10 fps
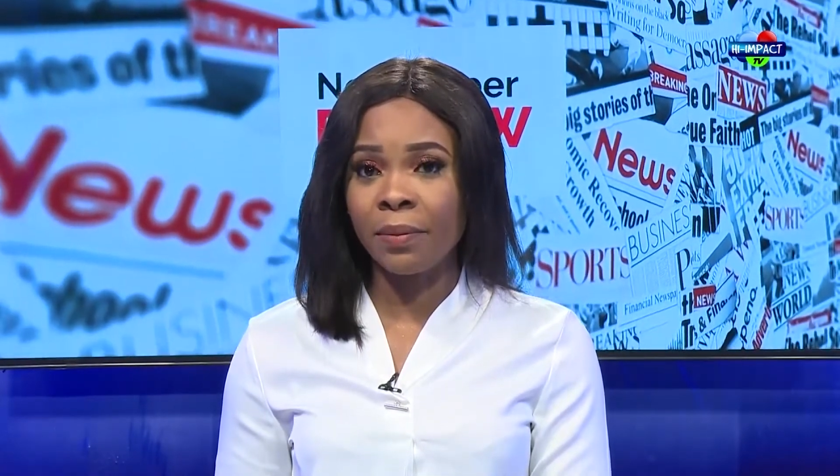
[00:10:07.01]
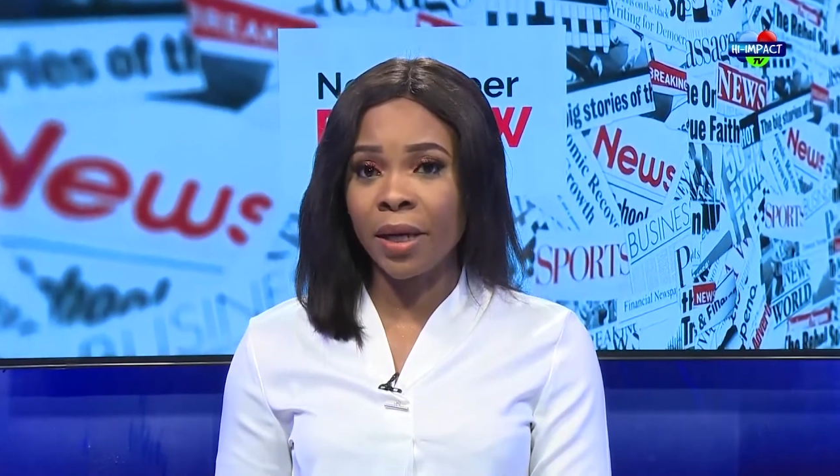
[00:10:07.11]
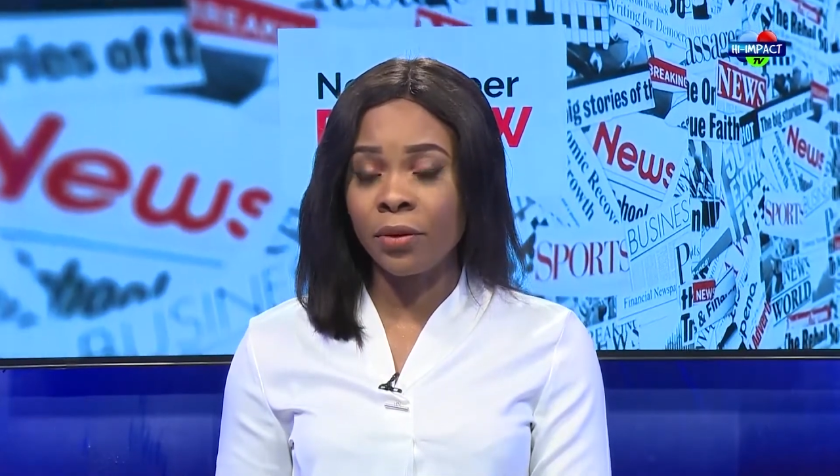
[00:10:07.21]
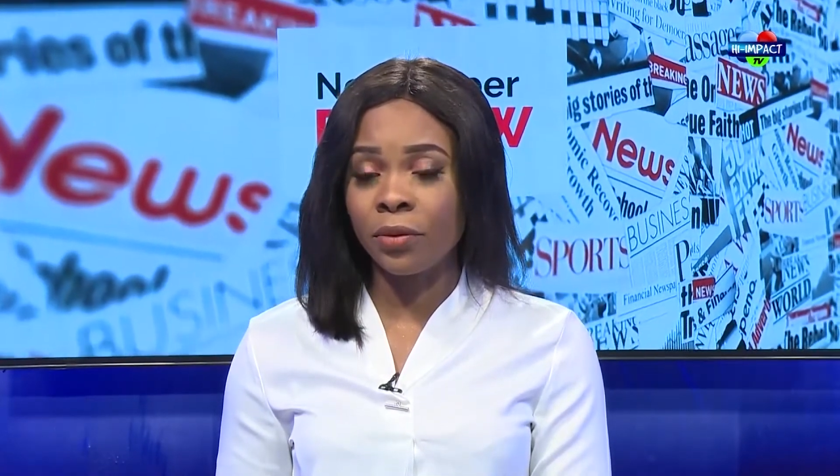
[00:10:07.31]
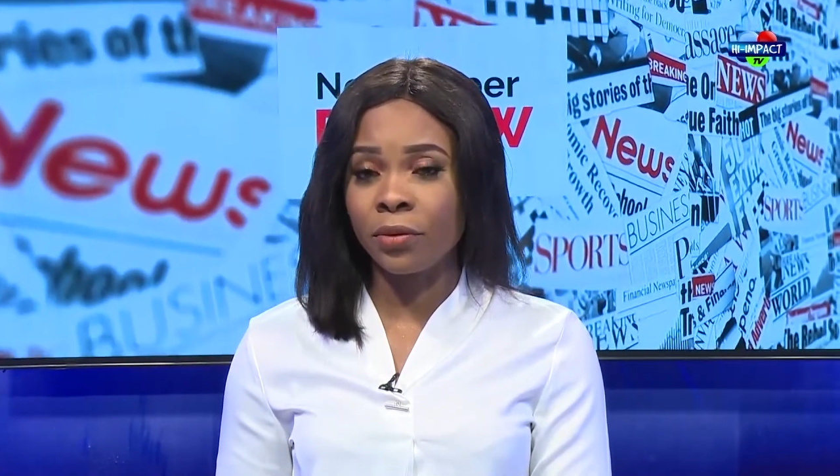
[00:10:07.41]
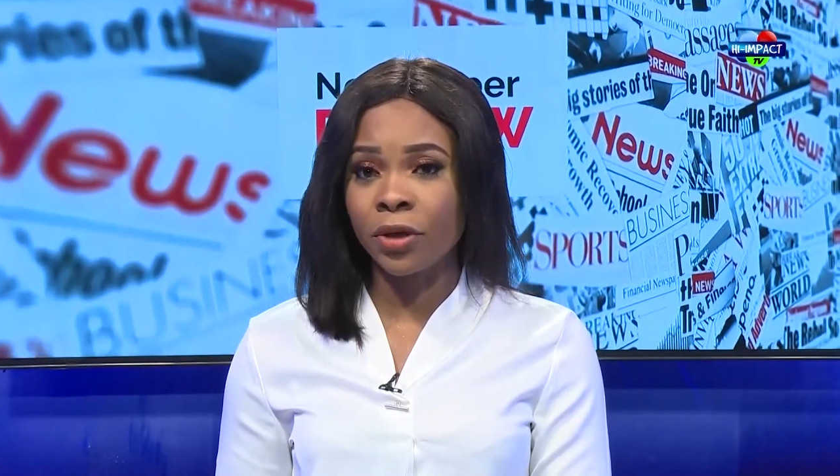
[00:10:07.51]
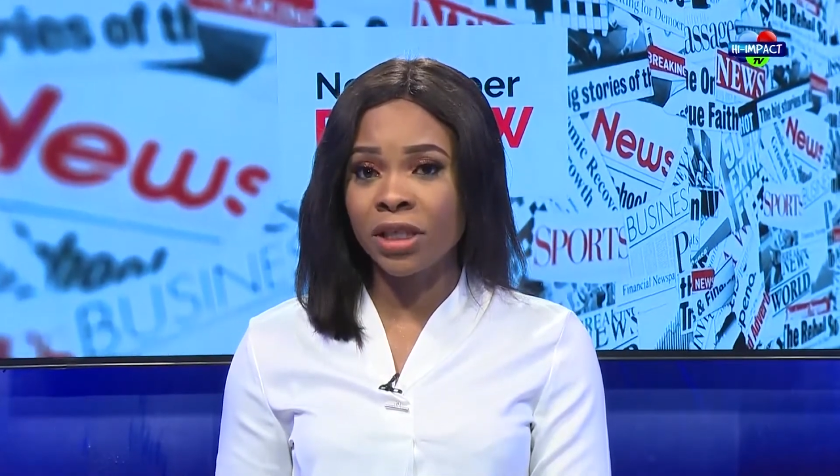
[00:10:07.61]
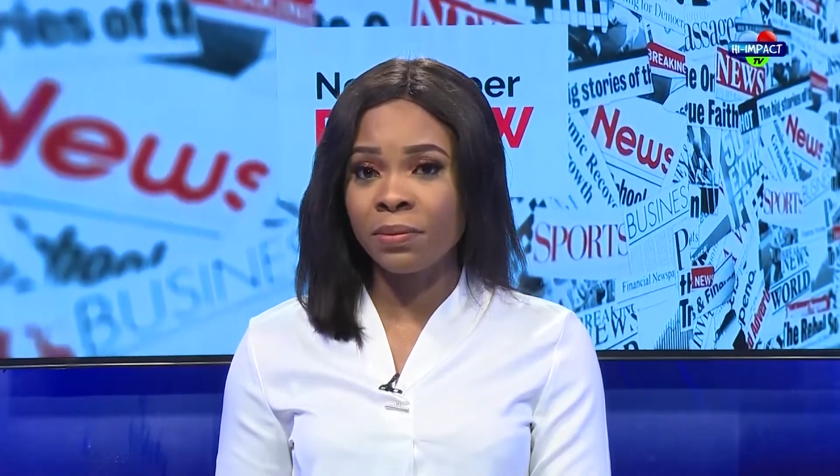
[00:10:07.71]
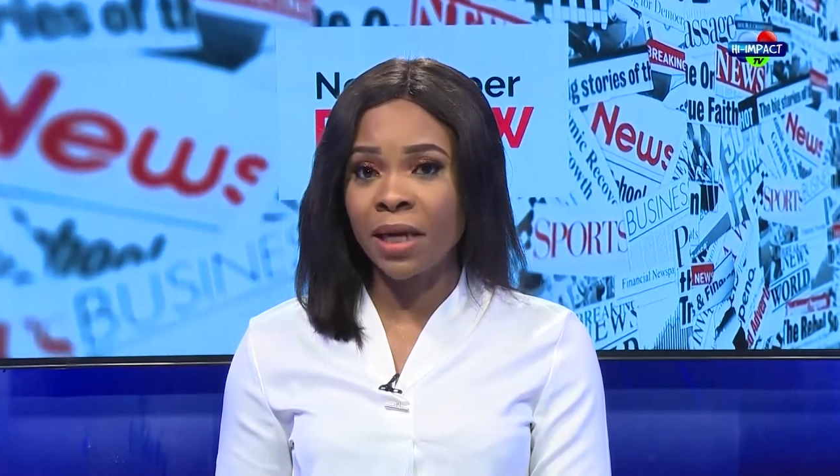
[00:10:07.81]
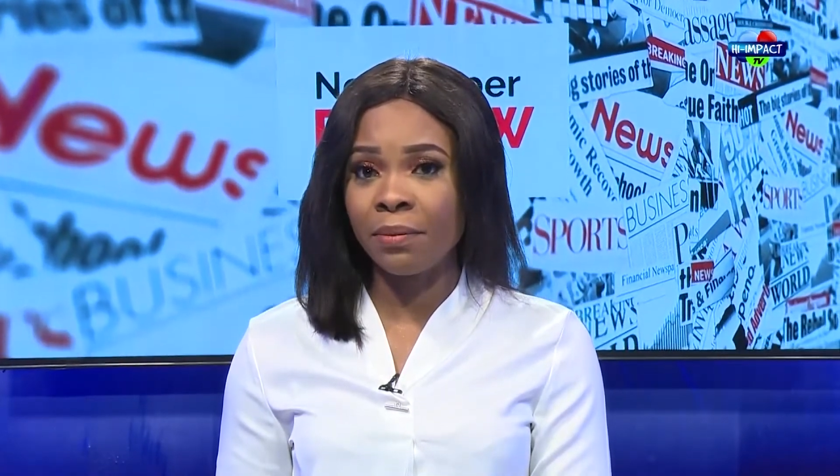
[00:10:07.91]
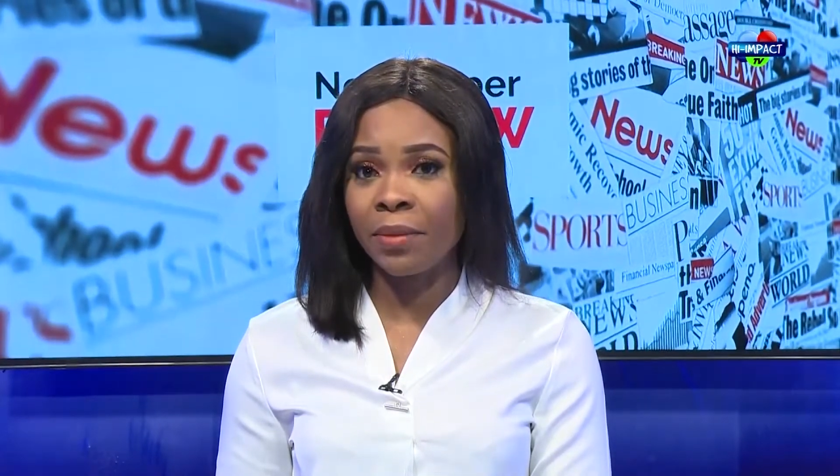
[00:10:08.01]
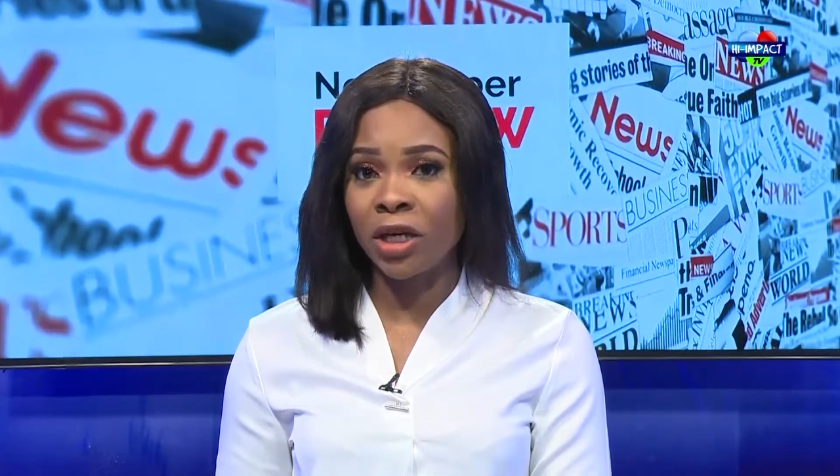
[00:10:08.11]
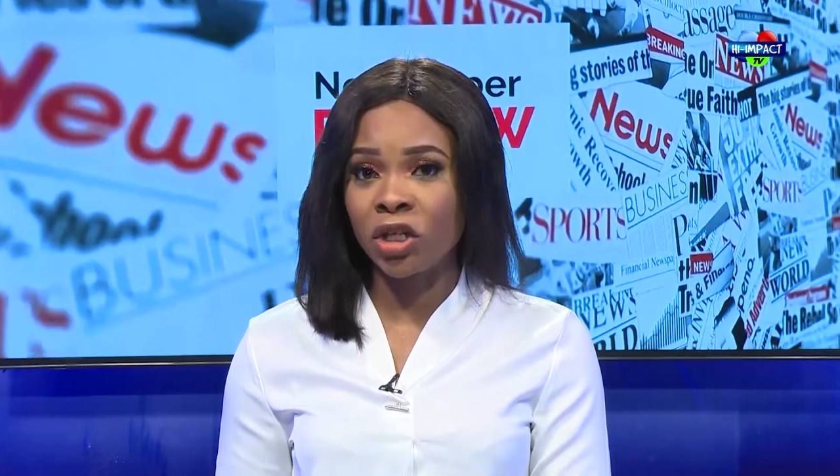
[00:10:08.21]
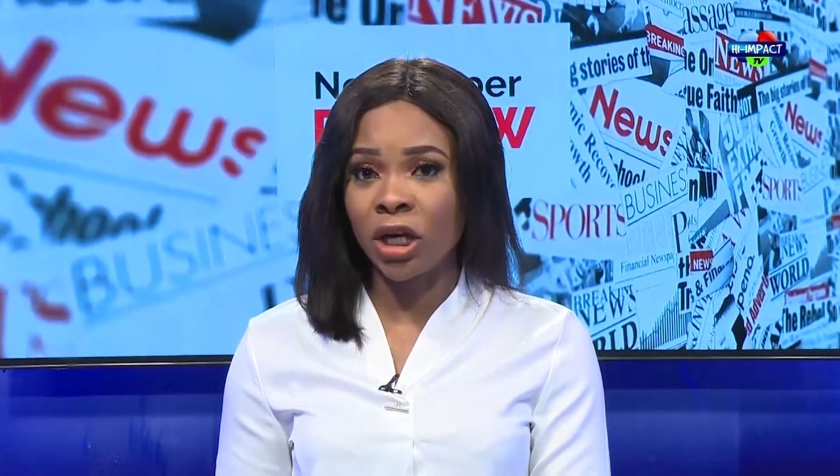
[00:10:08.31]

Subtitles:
Rotimi Amechi